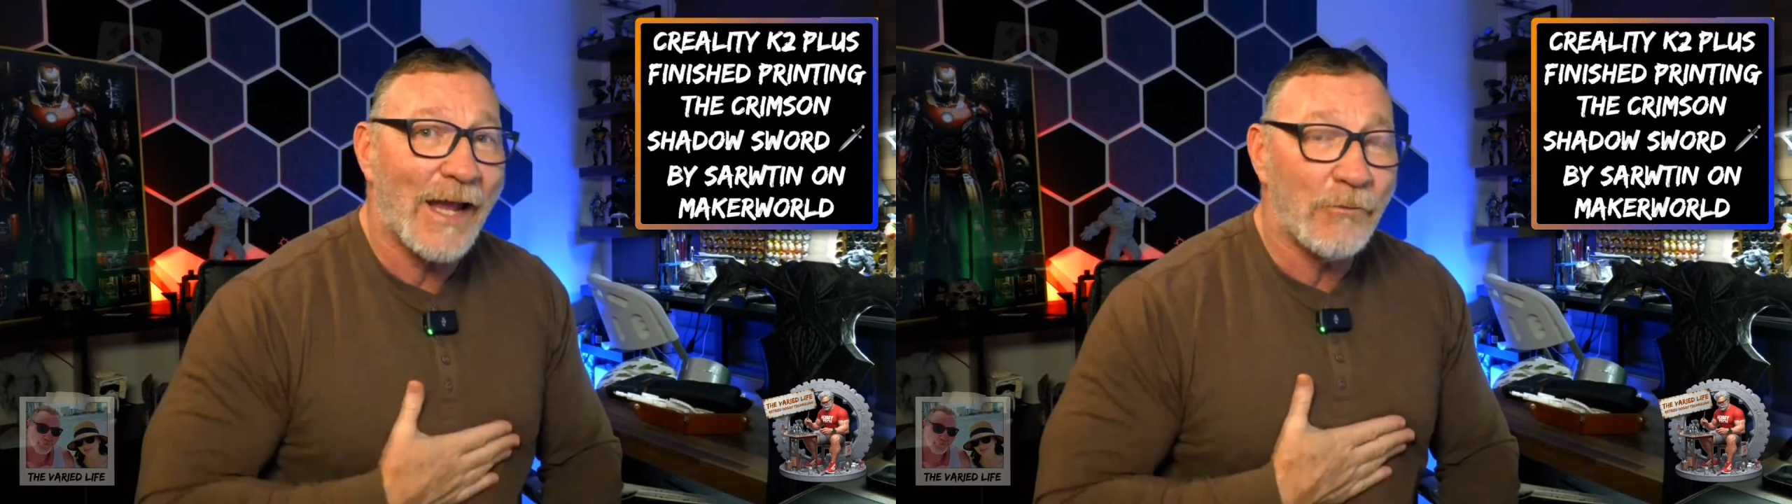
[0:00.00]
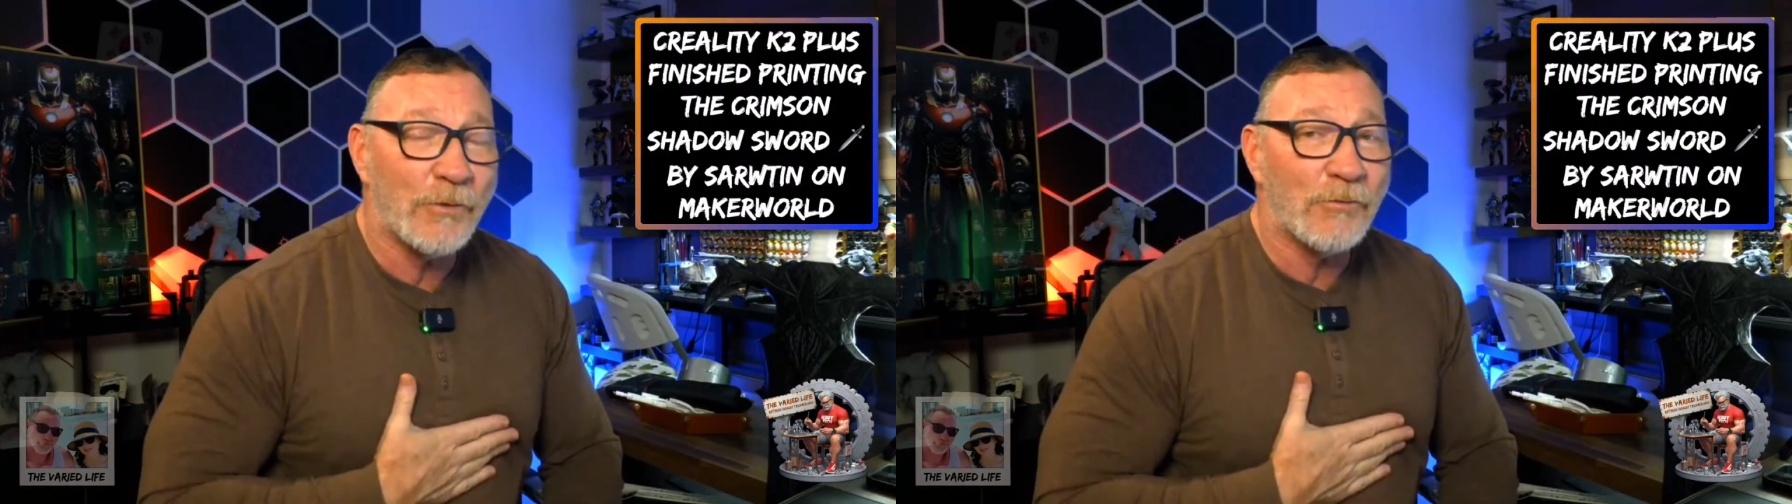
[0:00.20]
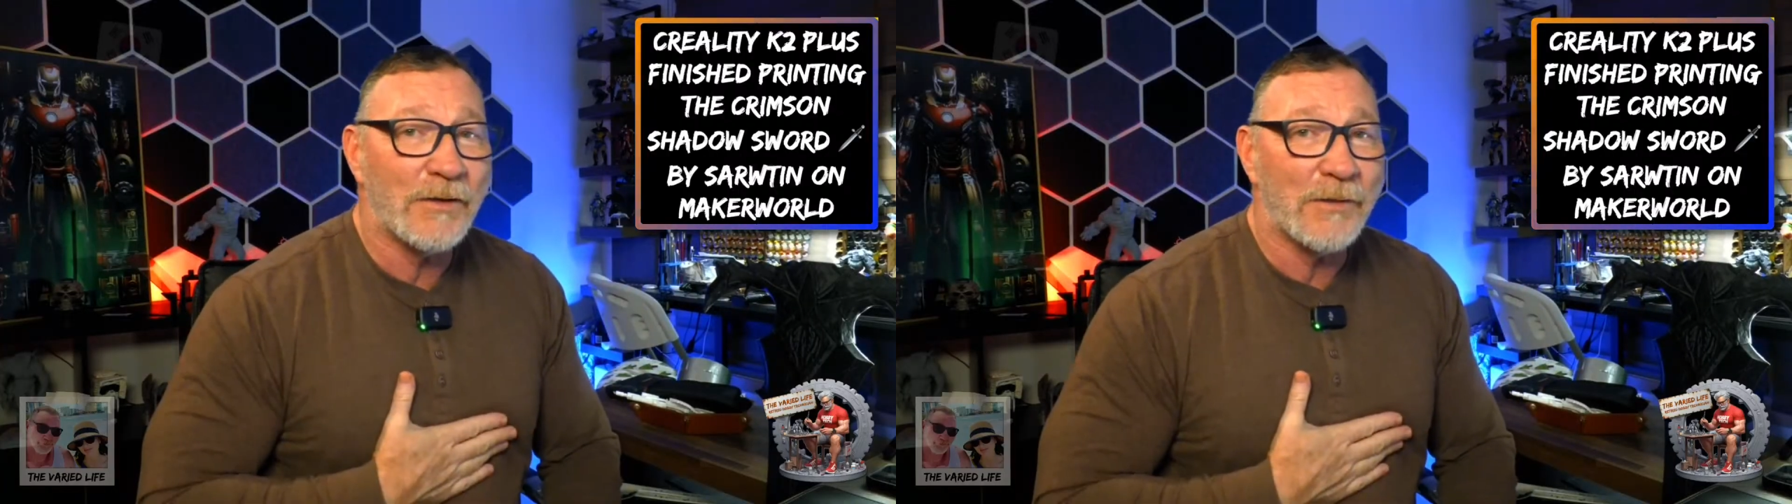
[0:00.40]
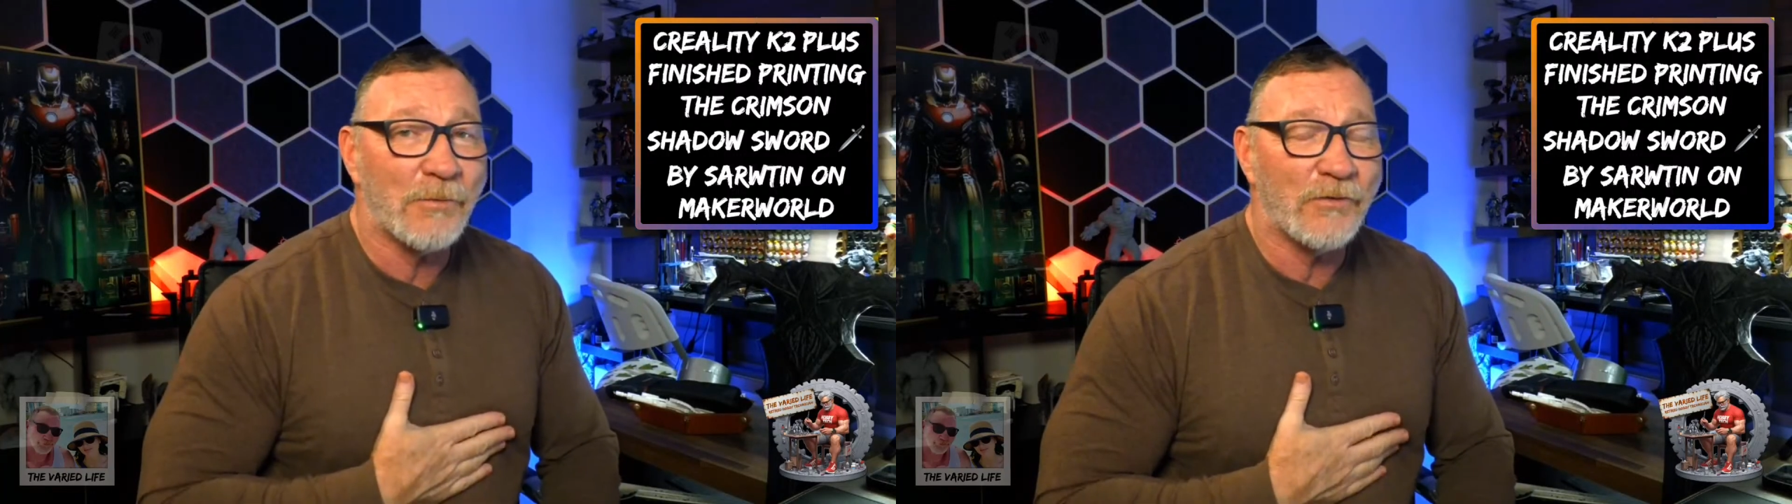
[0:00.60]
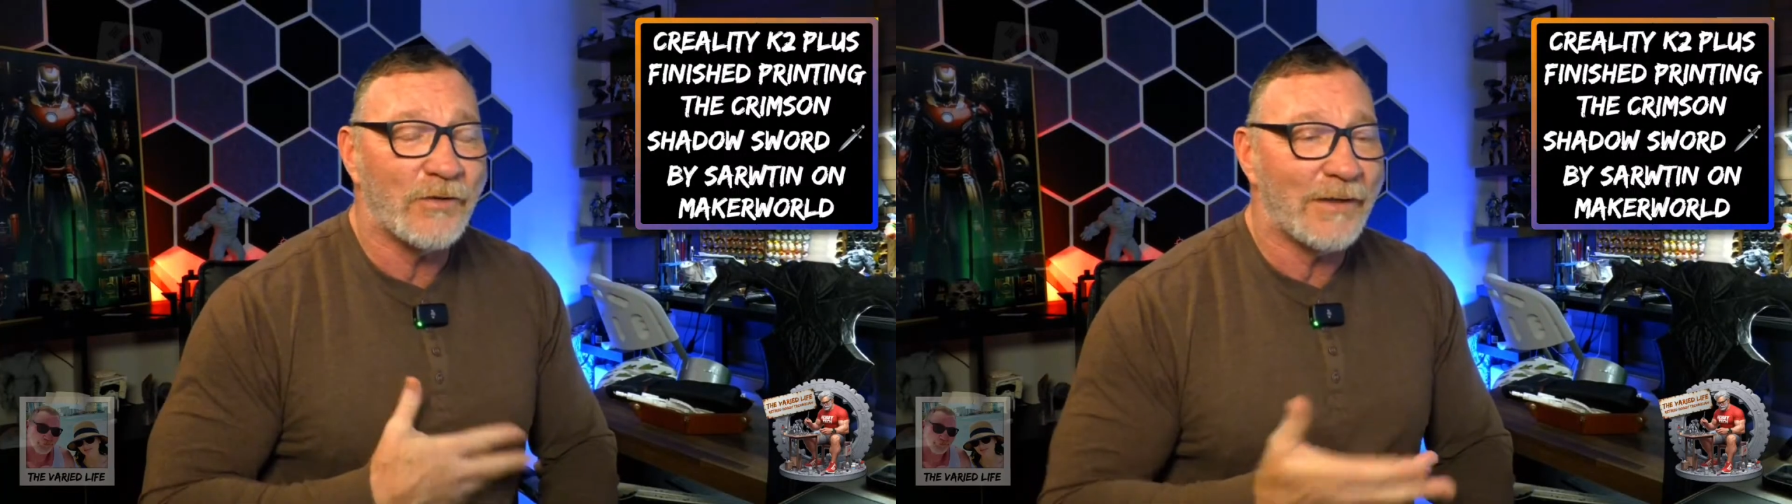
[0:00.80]
I would really
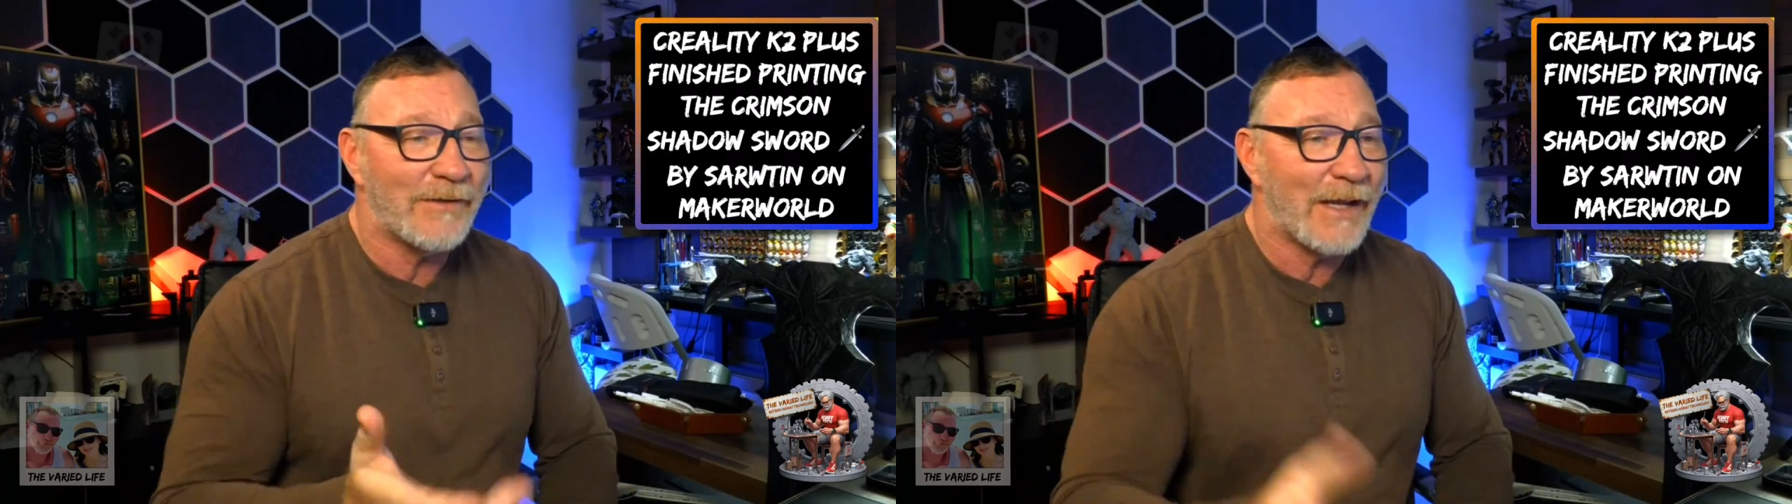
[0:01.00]
appreciate